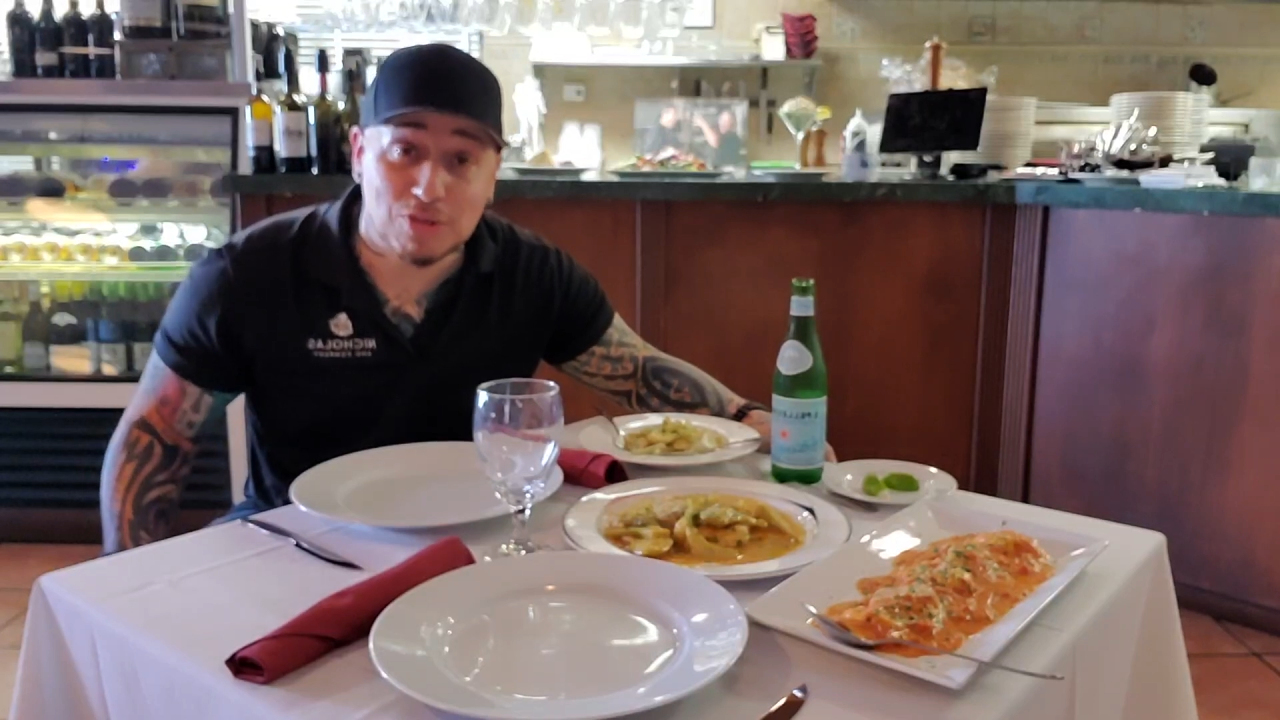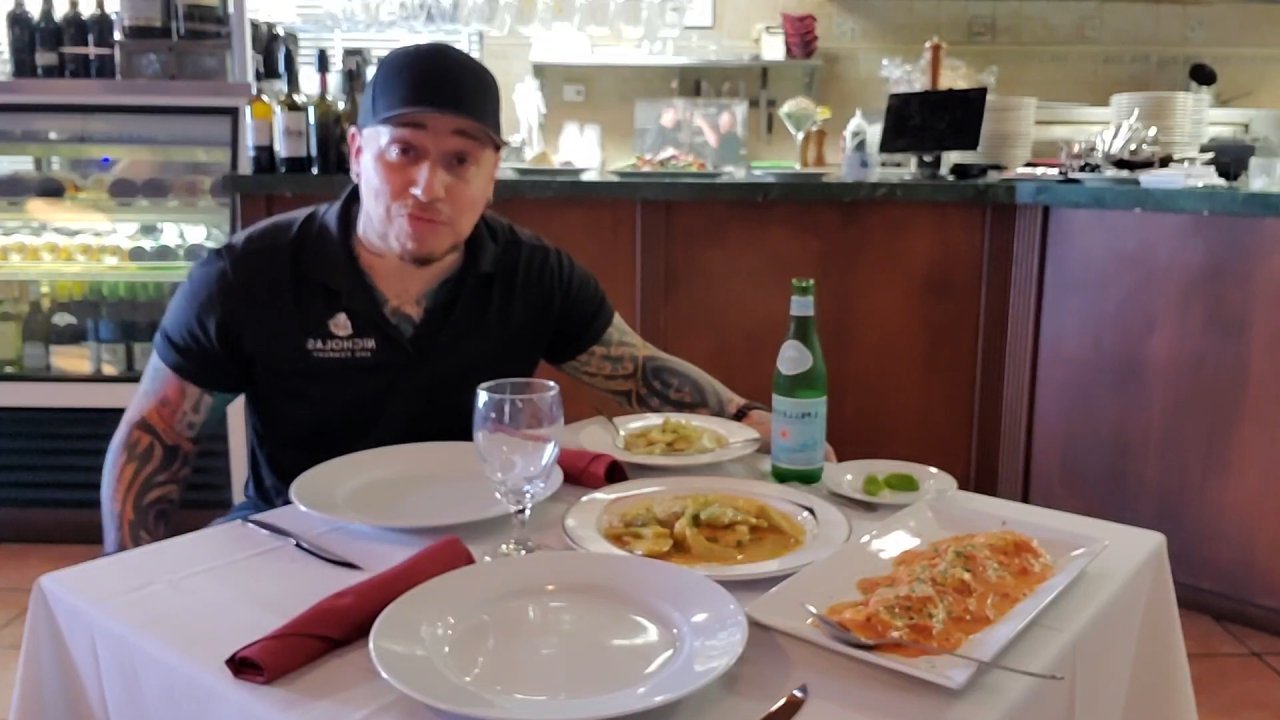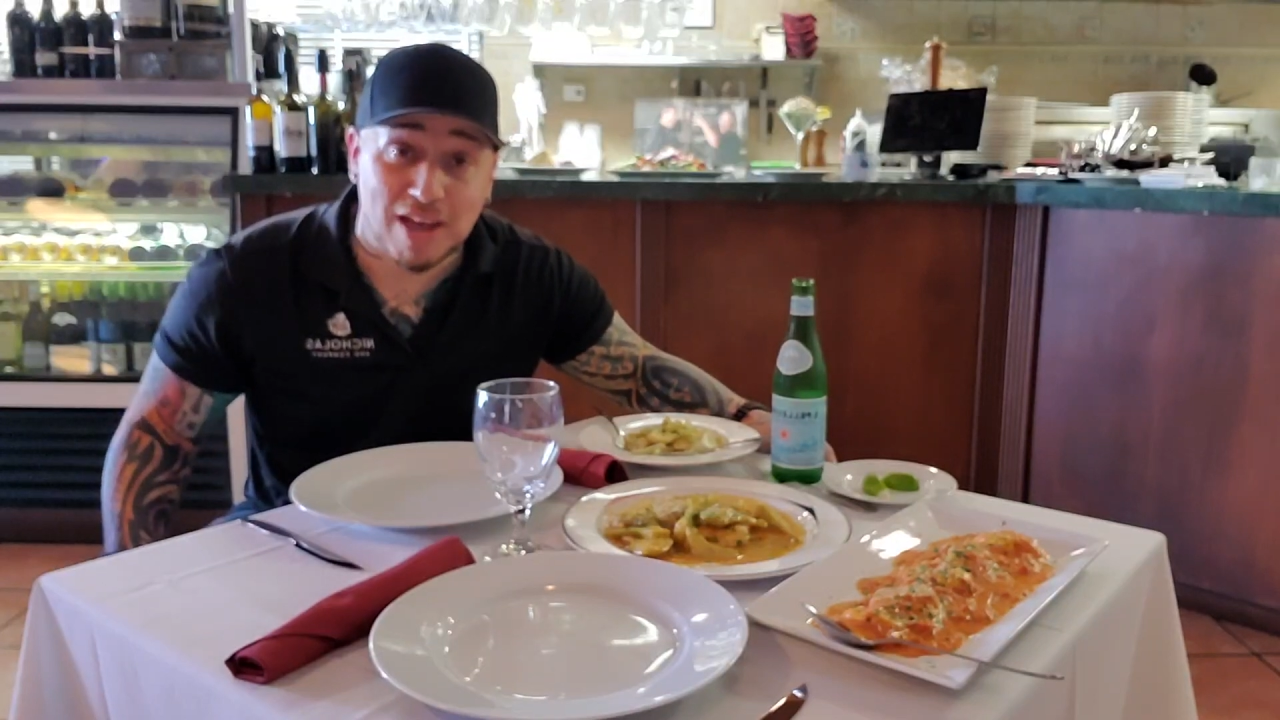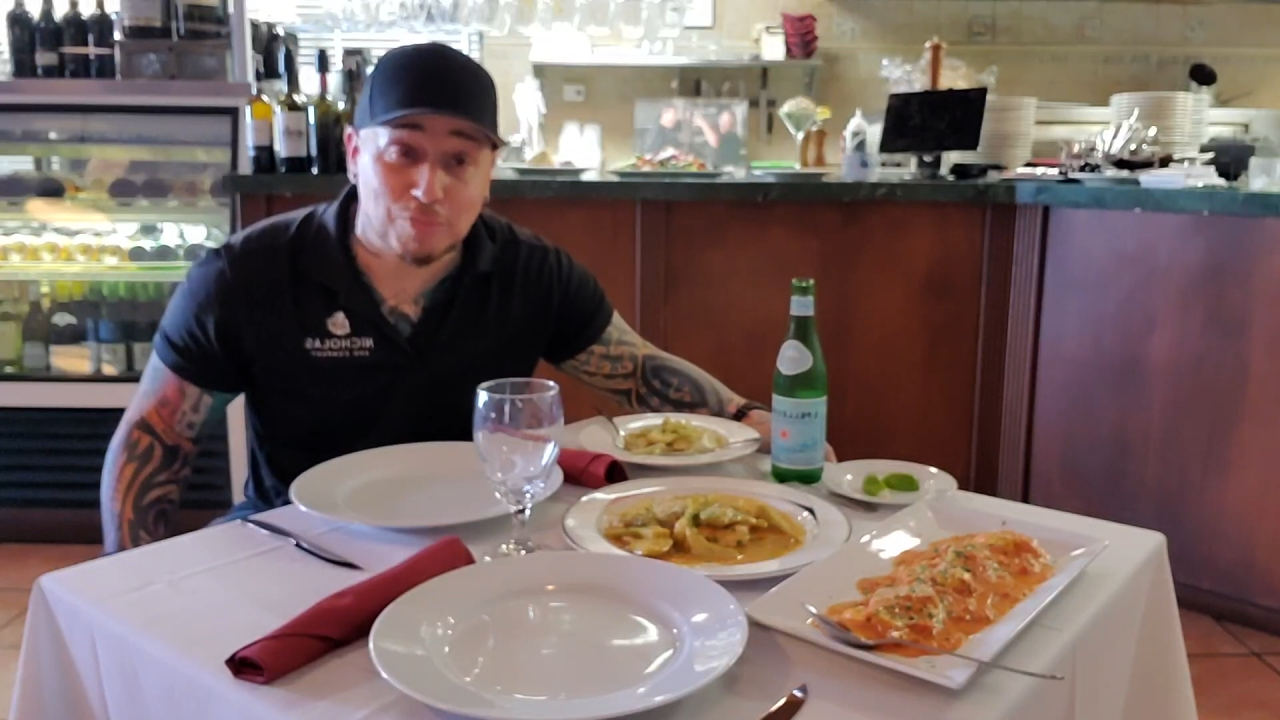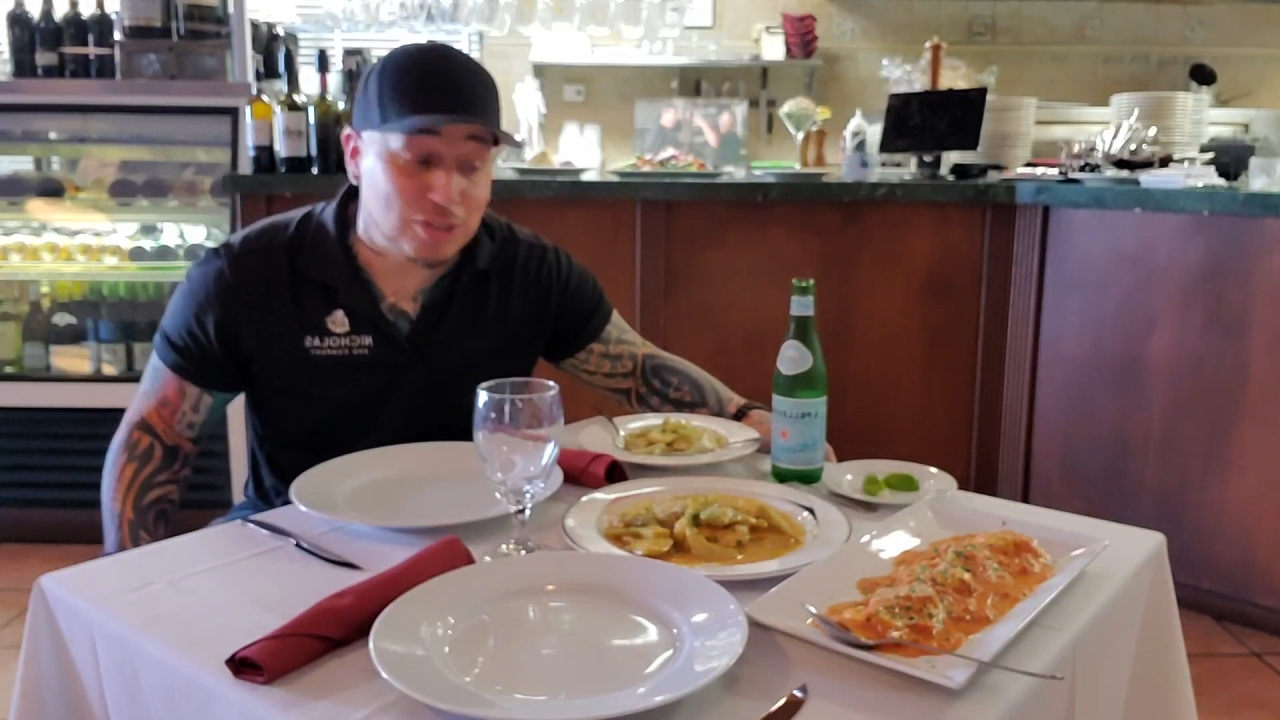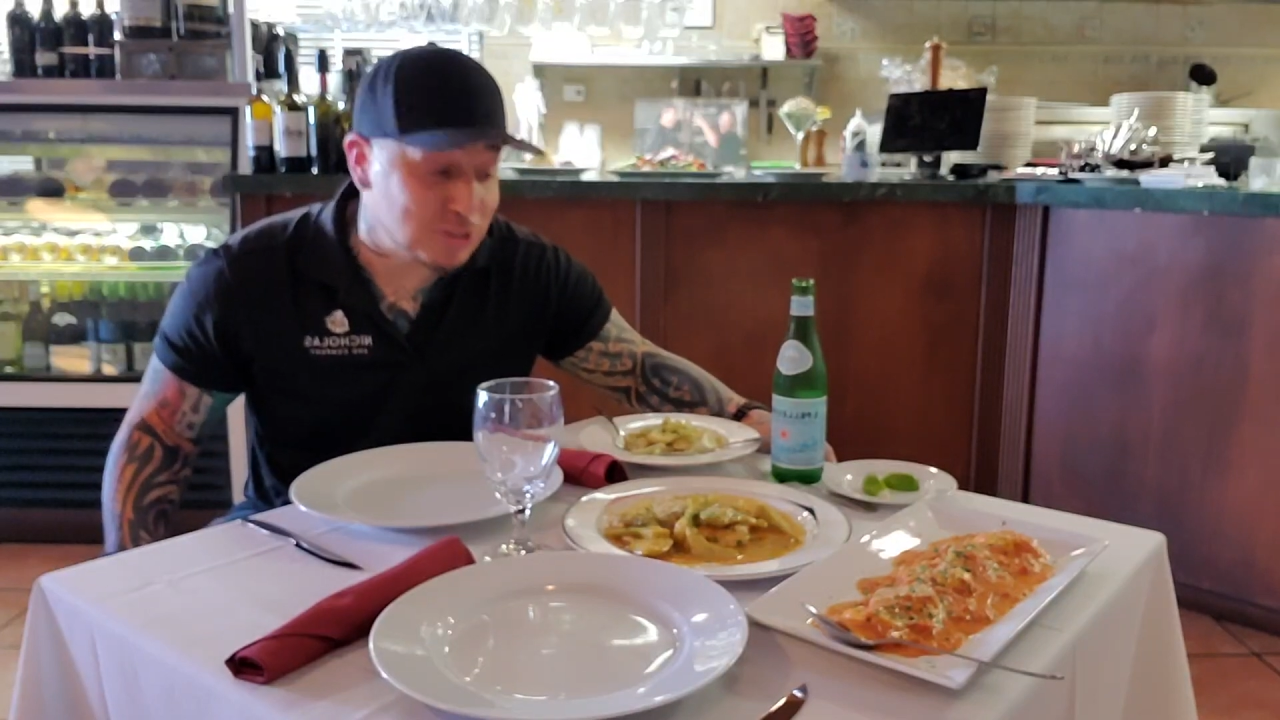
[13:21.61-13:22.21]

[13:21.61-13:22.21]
family